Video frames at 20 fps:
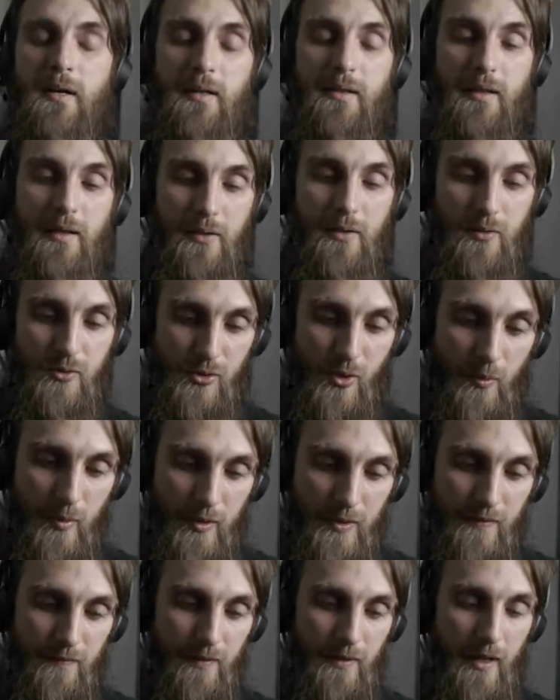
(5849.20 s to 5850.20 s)
Thank you so
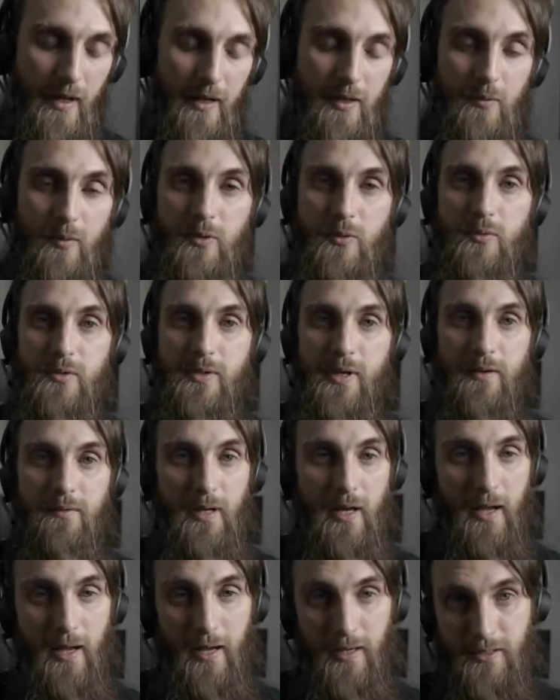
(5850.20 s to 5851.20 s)
much for anyone who's ever
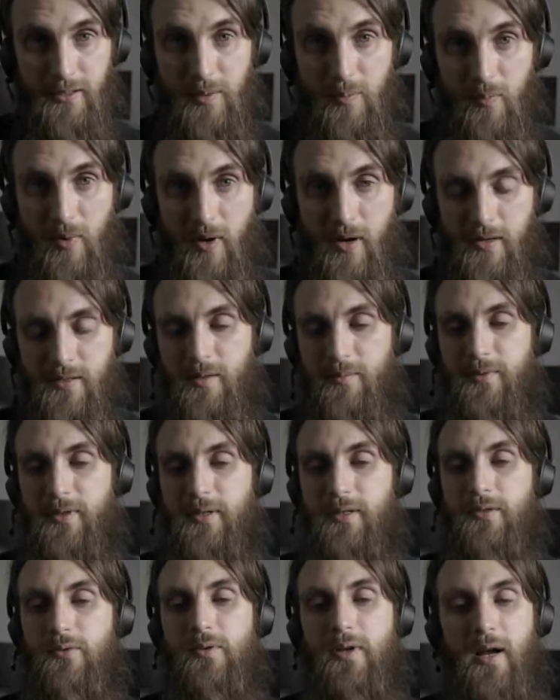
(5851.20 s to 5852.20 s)
actually bought
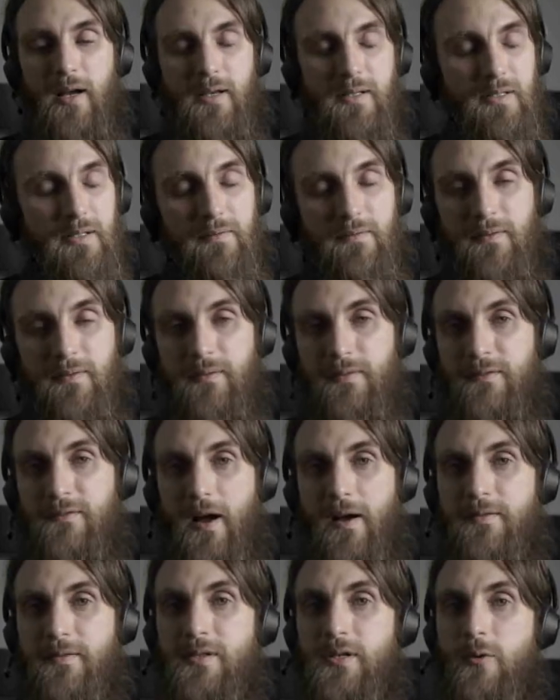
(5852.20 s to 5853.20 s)
something. You guys left
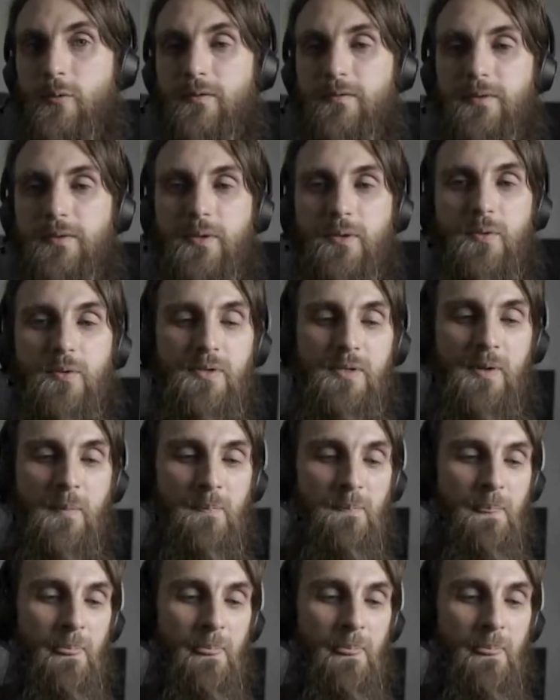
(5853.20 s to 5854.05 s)
5-star reviews.